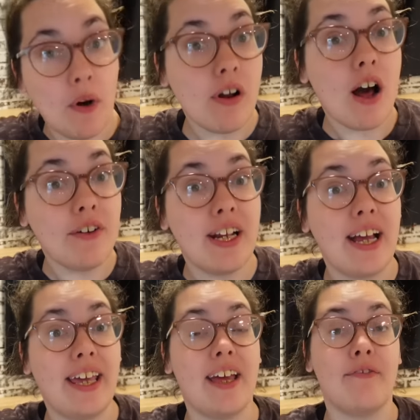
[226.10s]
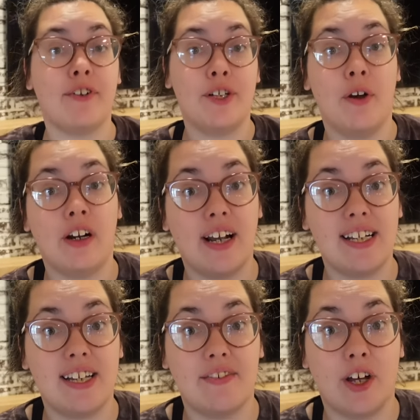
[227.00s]
what all did I get for
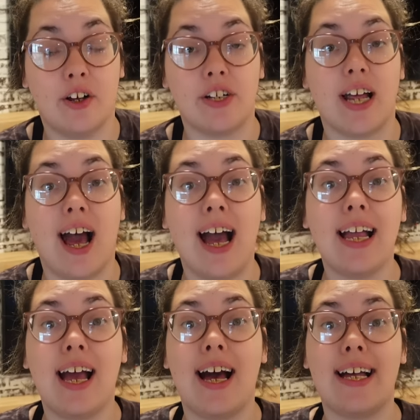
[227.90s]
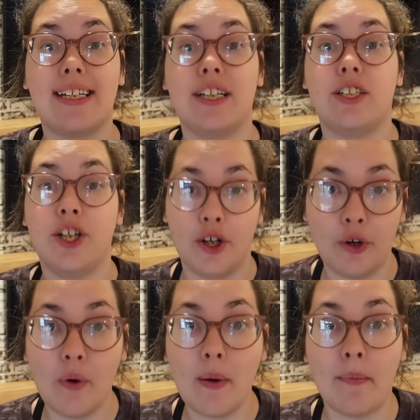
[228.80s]
$297? I got
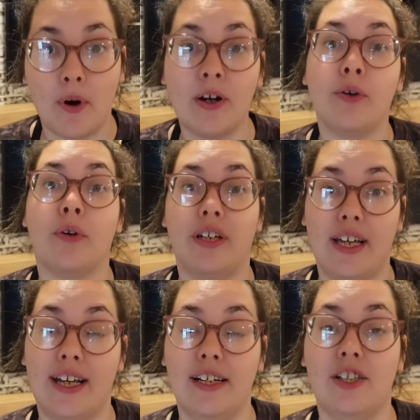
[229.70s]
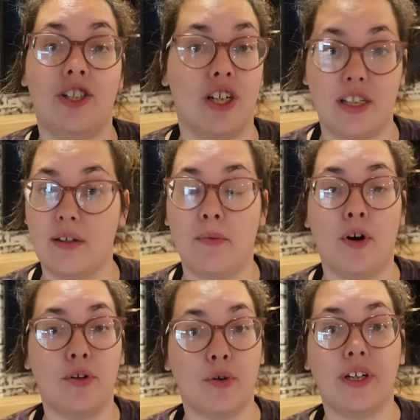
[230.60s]
two barn door kits, just the
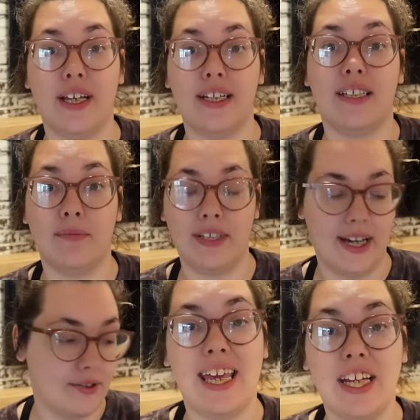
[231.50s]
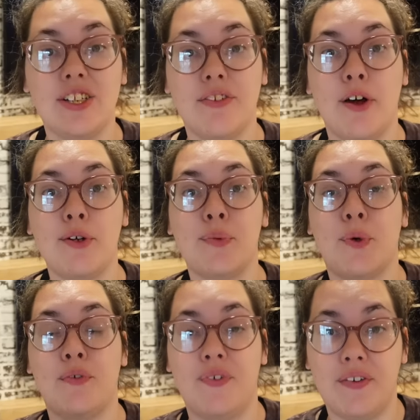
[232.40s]
barn door kits themselves. Each of those
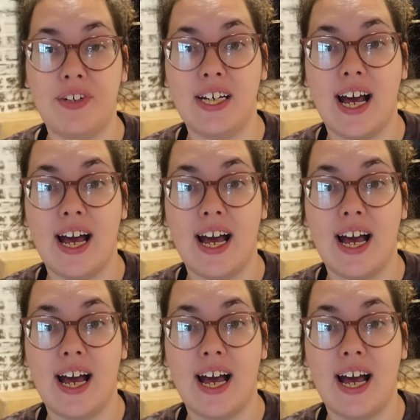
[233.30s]
were $59.98.